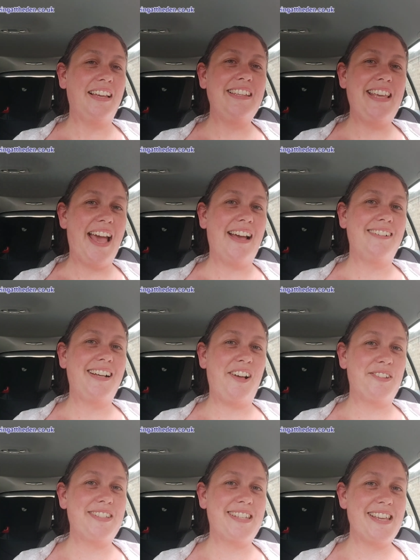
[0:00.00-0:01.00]
yeah,
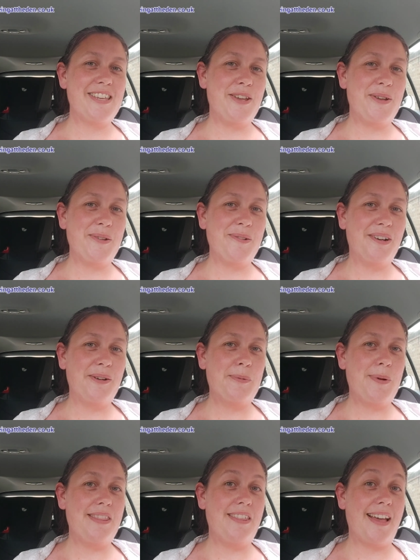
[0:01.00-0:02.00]
I'll see you
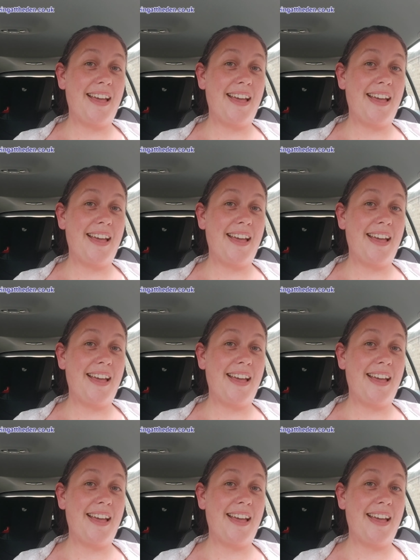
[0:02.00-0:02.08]
with